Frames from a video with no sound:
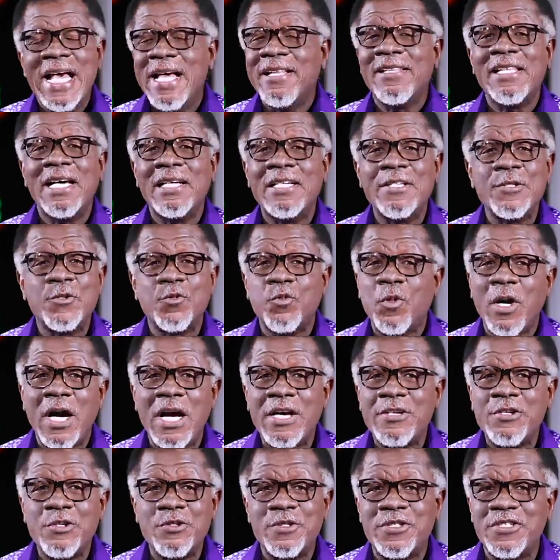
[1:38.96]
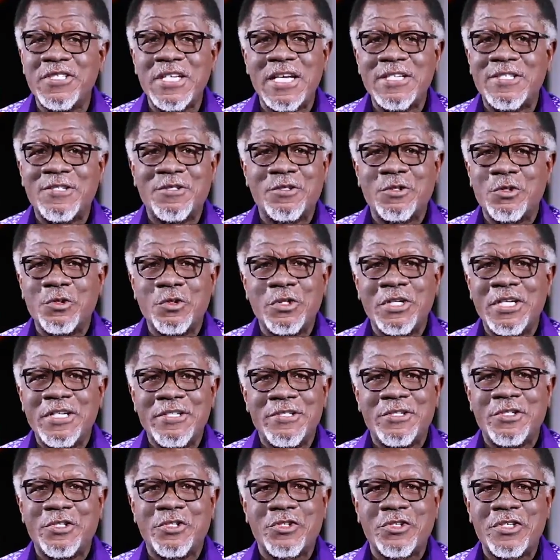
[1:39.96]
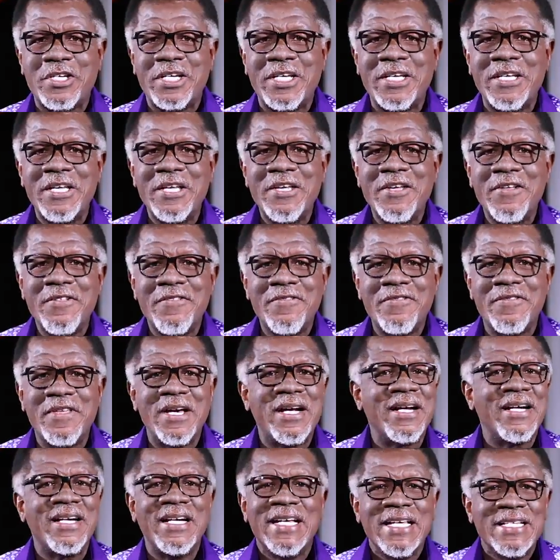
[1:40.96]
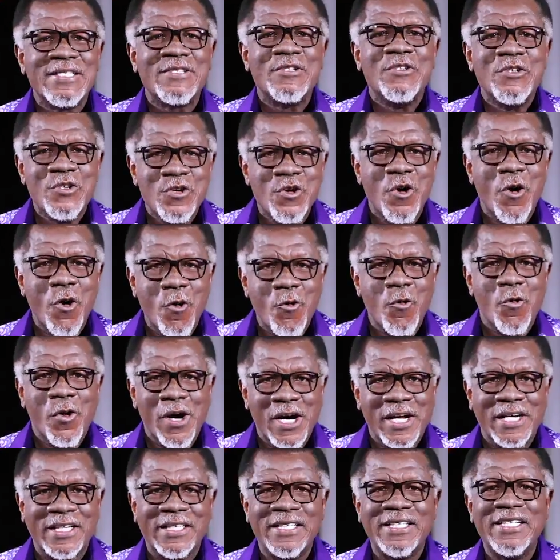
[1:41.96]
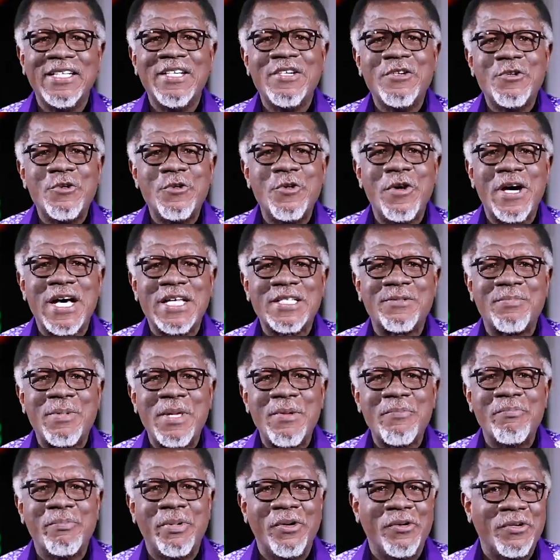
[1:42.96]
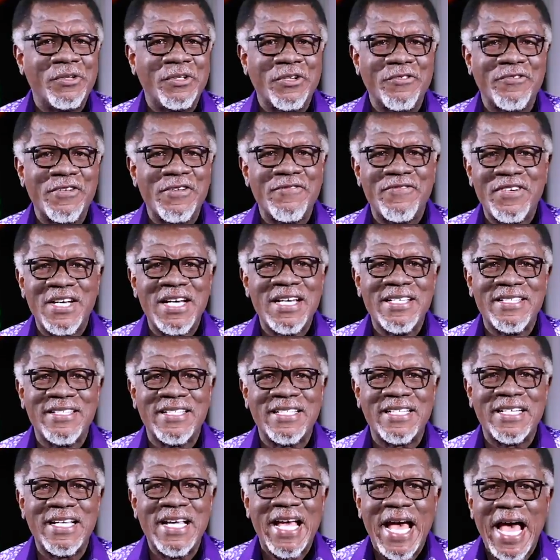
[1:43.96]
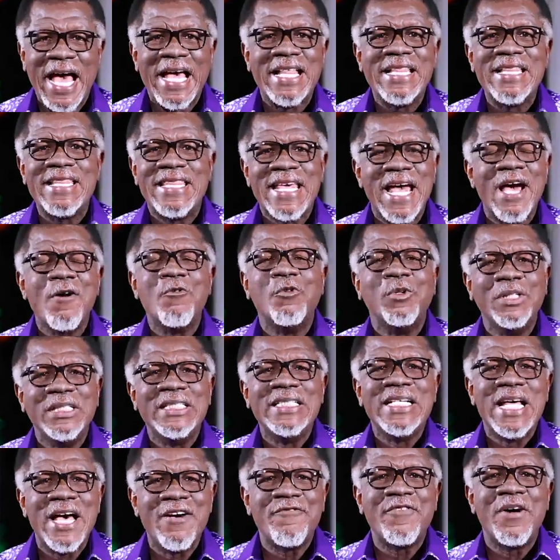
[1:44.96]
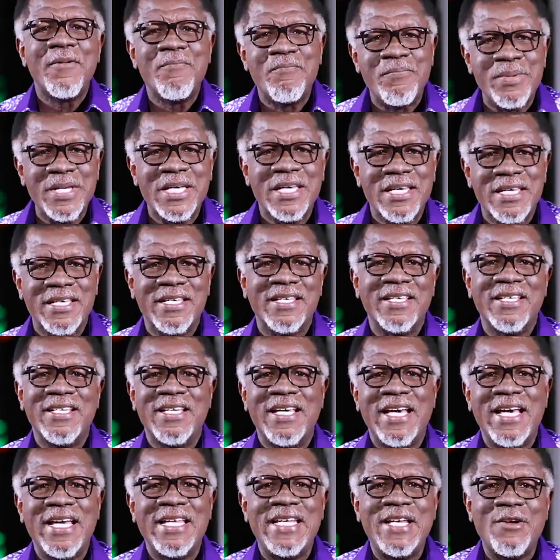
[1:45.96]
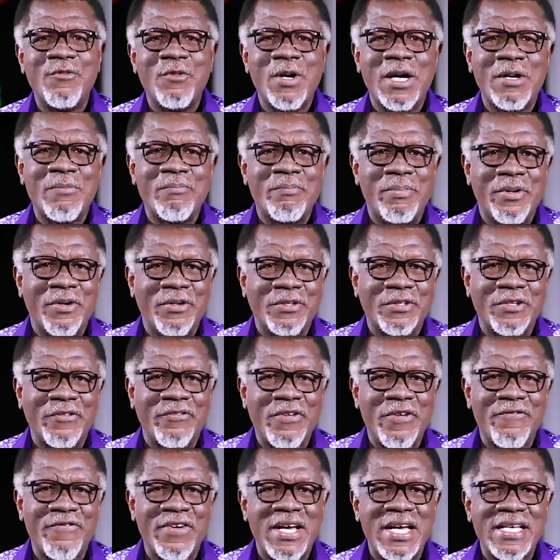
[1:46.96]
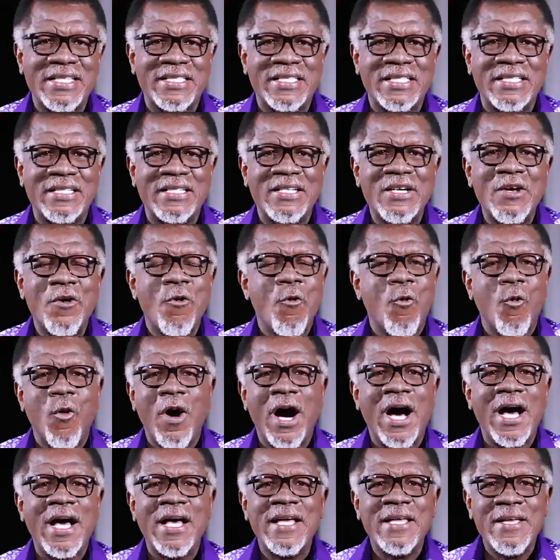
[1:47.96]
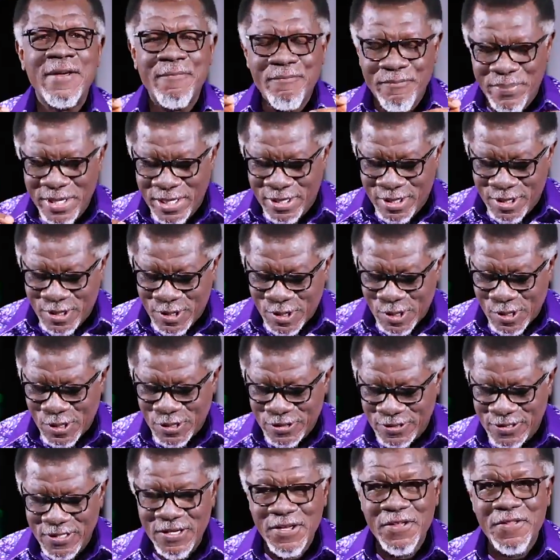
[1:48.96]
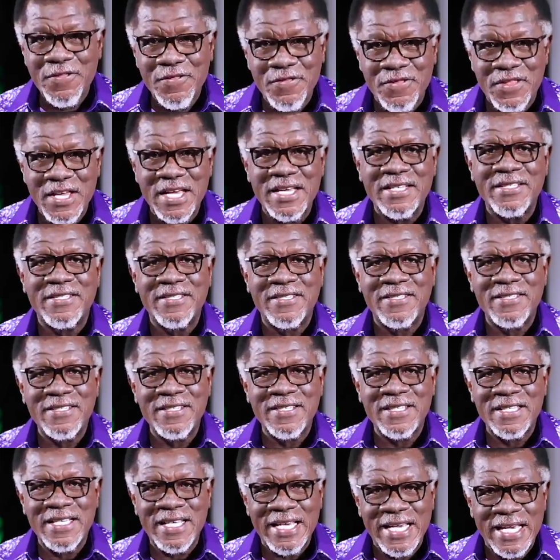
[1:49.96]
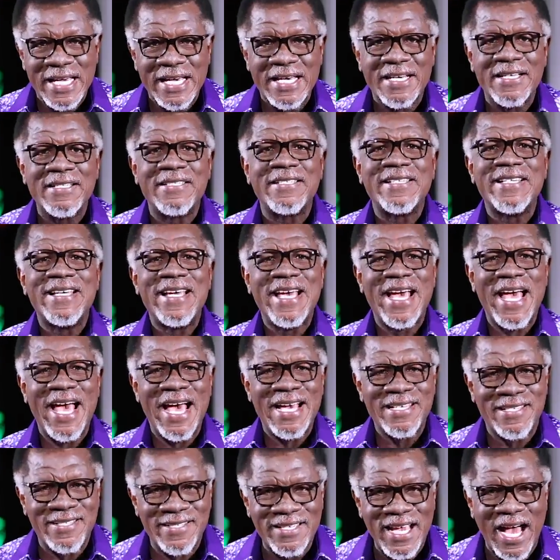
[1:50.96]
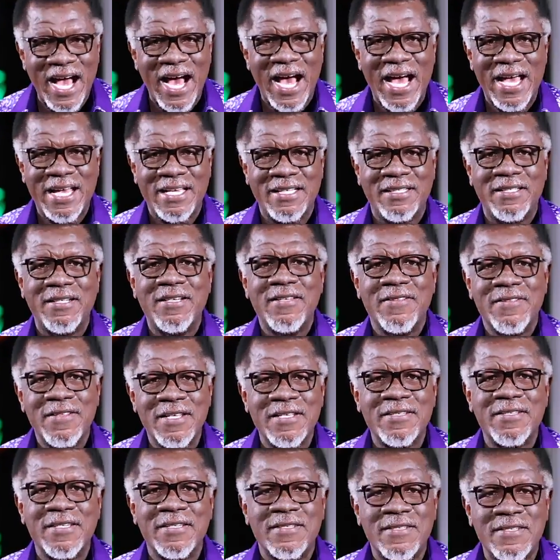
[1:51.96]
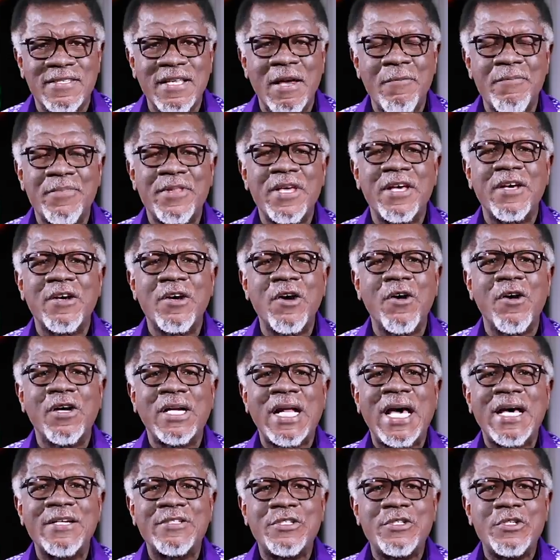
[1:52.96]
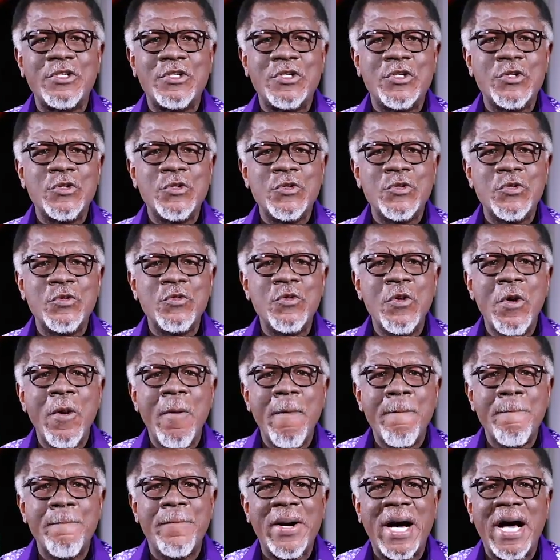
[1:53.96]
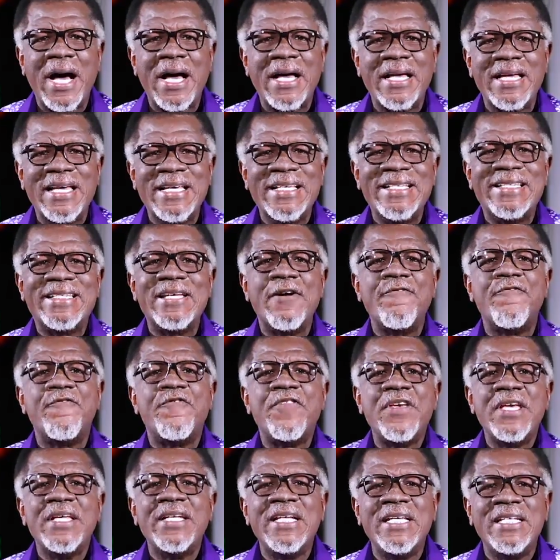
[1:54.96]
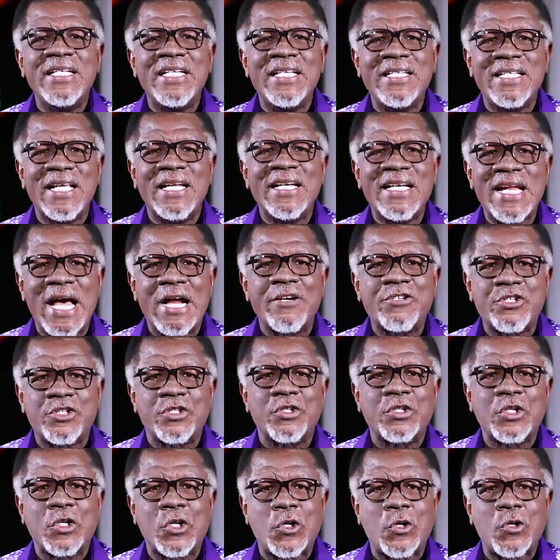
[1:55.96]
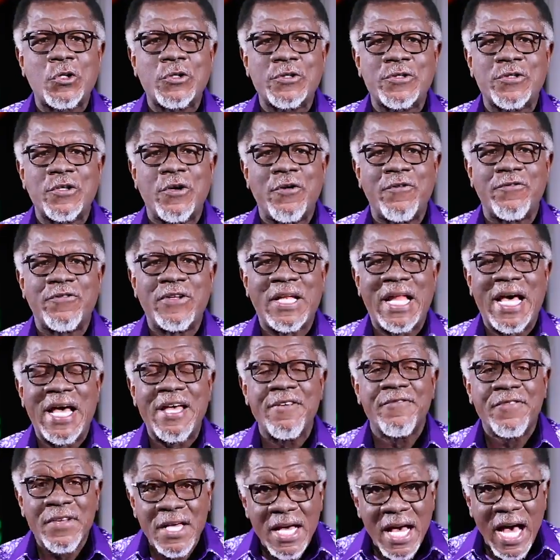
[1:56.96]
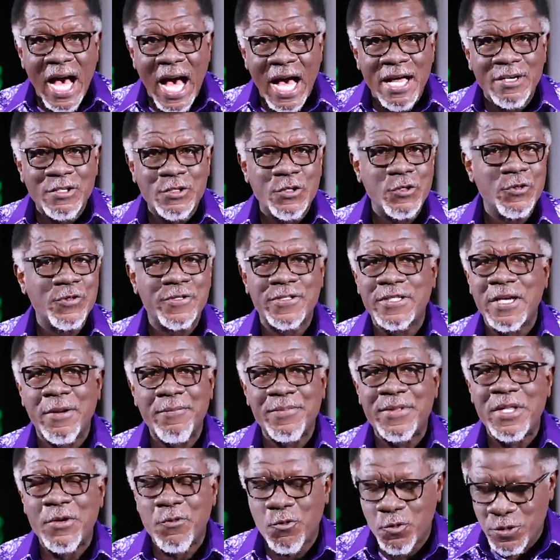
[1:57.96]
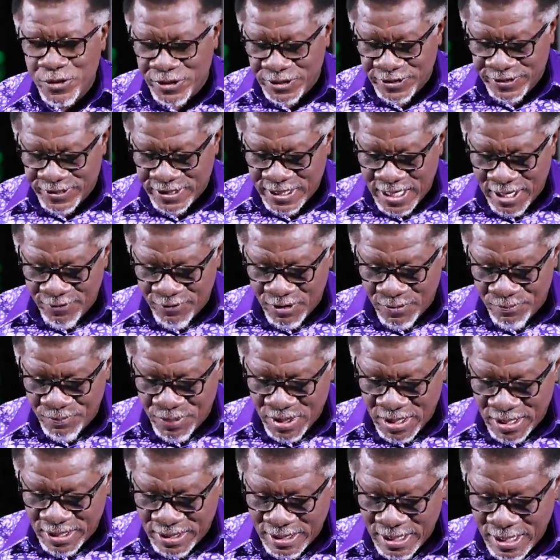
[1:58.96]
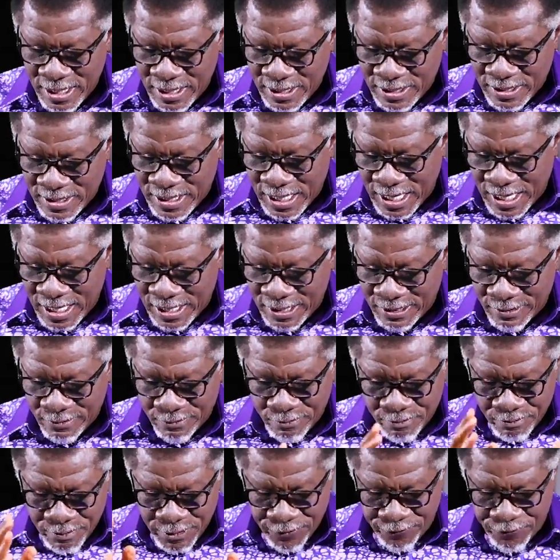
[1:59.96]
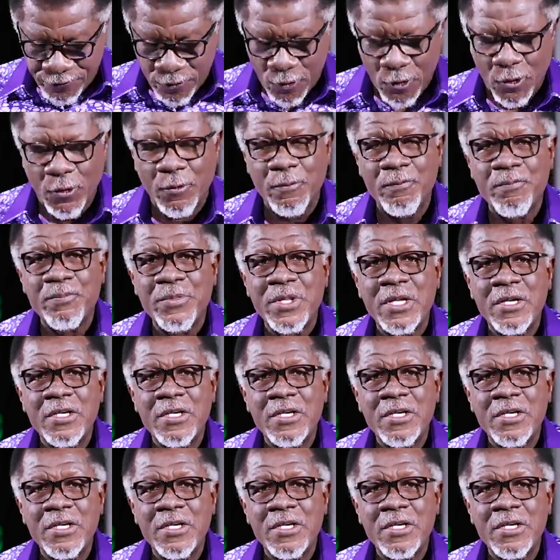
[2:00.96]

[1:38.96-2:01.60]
And that is why you search through history, there is no one who has been born of a virgin, and there will never be anyone born of a virgin. Why? Because this is a sign. This is something God had to do by intervening in the natural course of life and do something which has never been done before.